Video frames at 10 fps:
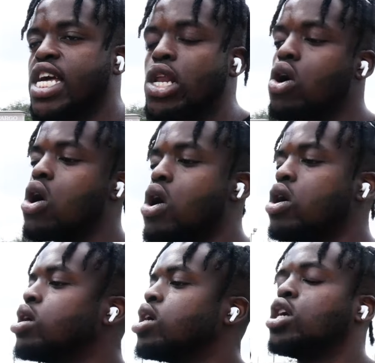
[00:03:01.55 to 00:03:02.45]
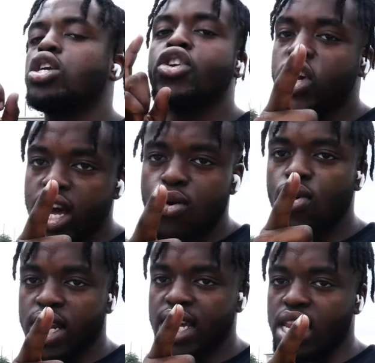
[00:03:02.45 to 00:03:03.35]
at all, you're gonna
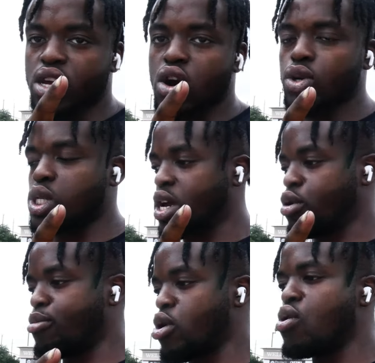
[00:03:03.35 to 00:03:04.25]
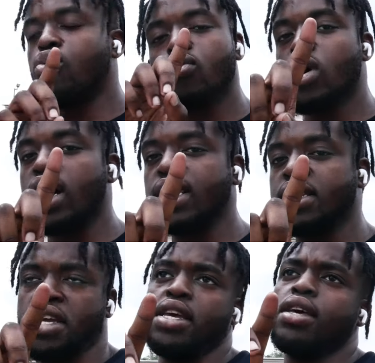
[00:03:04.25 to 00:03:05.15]
wanna get a co-signer, bro. One,
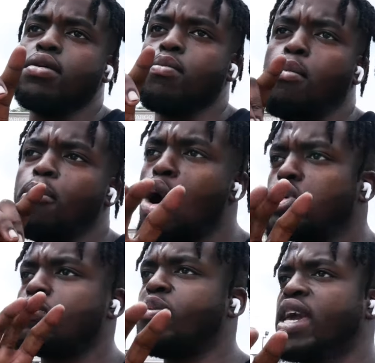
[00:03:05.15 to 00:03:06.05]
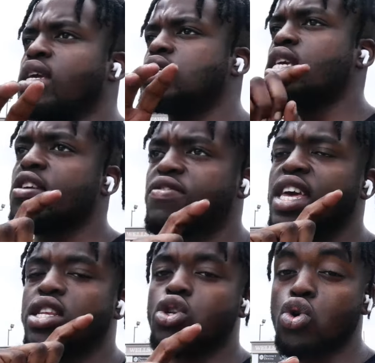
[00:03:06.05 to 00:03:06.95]
most banks, if
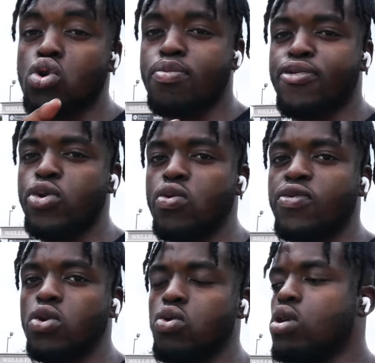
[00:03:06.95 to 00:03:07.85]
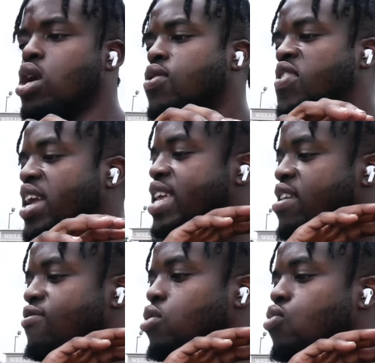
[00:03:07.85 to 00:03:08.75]
they do approve you, they
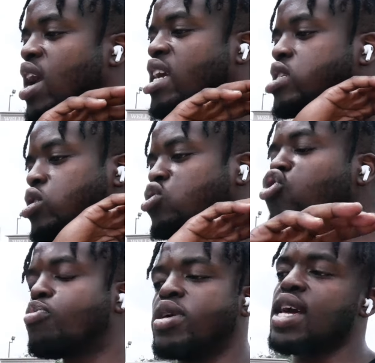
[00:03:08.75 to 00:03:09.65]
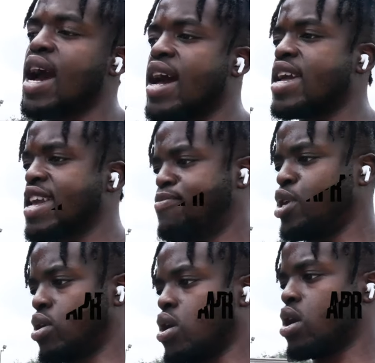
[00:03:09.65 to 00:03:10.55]
give you a stupid high
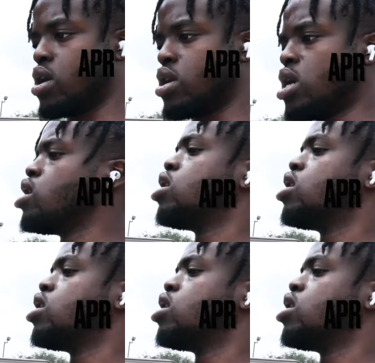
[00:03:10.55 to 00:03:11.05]
APR.